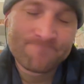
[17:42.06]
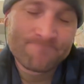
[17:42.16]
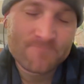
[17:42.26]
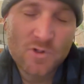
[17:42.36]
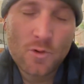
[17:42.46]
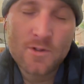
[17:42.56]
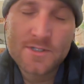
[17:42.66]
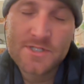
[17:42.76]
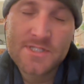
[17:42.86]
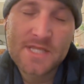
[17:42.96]
Lord,
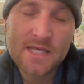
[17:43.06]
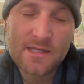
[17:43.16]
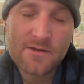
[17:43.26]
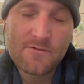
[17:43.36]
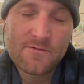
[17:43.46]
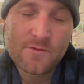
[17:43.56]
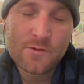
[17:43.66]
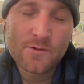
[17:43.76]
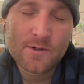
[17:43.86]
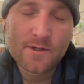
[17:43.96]
just thank you
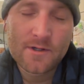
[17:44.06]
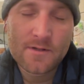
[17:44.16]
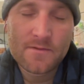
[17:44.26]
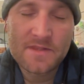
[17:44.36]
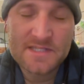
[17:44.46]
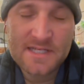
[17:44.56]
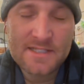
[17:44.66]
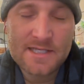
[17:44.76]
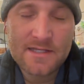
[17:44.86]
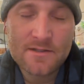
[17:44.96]
for the
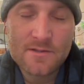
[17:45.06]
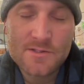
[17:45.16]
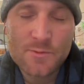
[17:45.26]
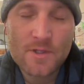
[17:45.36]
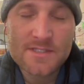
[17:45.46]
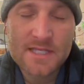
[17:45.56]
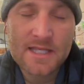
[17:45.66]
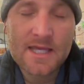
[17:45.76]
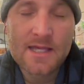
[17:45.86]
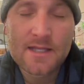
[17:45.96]
details once
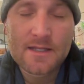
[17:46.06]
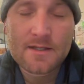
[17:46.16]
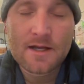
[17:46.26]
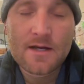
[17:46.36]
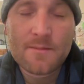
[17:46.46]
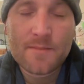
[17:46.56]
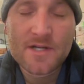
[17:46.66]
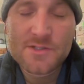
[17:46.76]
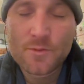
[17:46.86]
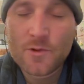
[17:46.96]
again,
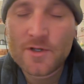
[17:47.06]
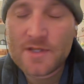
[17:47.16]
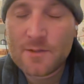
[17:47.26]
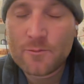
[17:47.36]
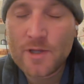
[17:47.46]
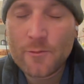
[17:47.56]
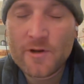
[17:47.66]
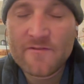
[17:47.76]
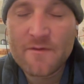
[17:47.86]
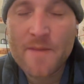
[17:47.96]
much more than we would
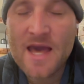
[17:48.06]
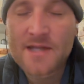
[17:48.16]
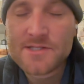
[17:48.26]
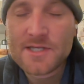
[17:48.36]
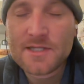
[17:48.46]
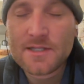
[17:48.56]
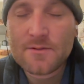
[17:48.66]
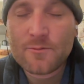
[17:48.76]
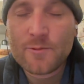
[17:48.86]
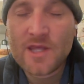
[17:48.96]
have imagined
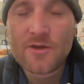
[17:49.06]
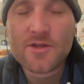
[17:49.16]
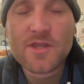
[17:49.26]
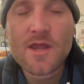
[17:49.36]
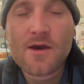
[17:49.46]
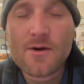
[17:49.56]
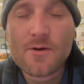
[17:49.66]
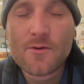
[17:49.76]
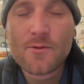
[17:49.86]
we could know.